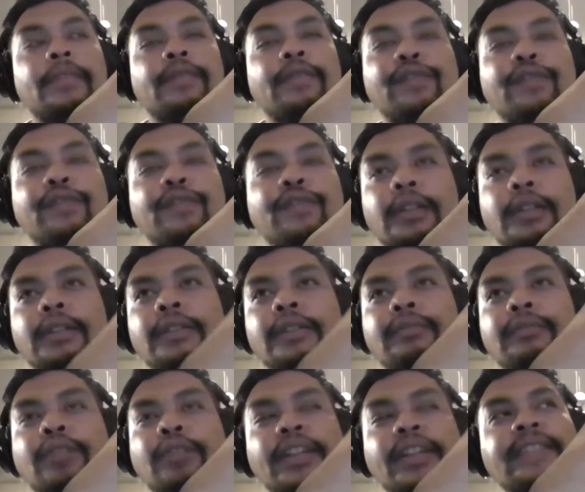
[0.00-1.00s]

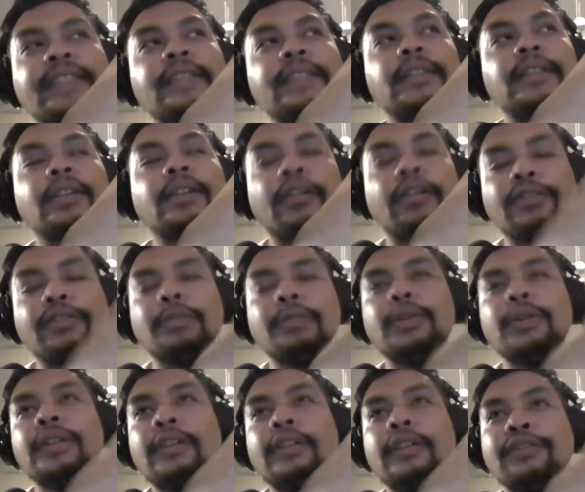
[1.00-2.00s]
feel not necessarily
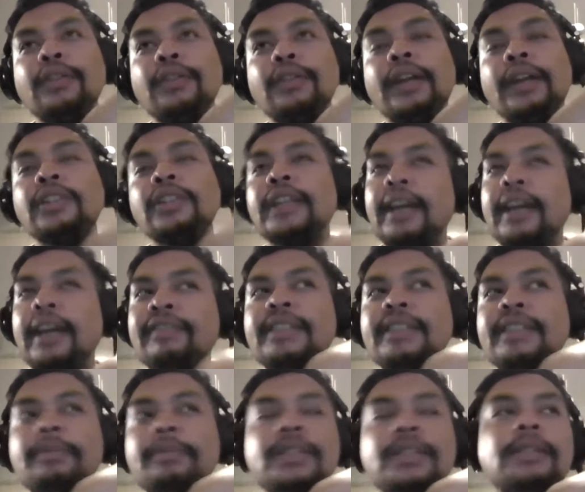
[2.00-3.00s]
comfortable enough to actually have
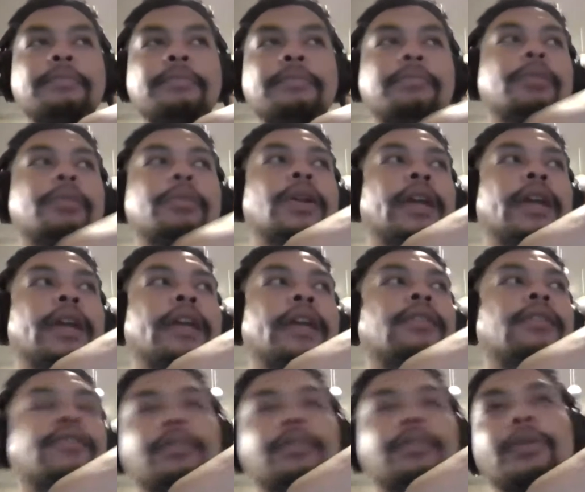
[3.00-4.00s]
deep sleep, but like
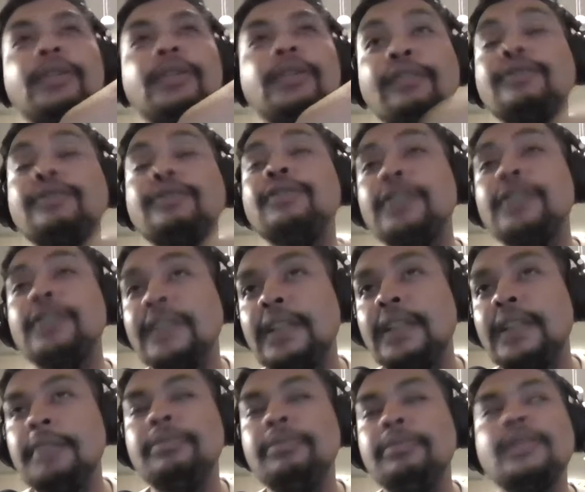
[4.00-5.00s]
comfortable enough to fall
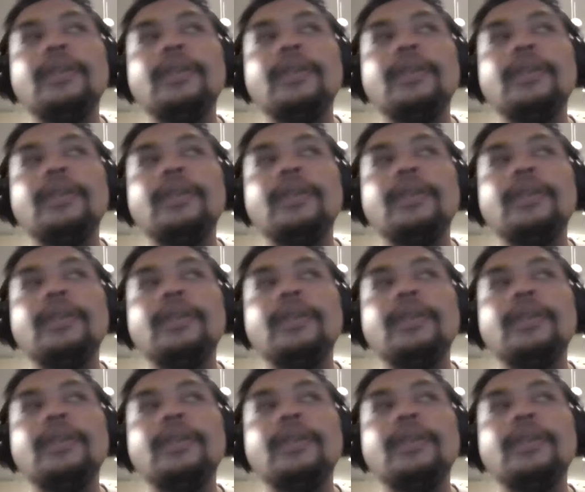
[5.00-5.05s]
asleep.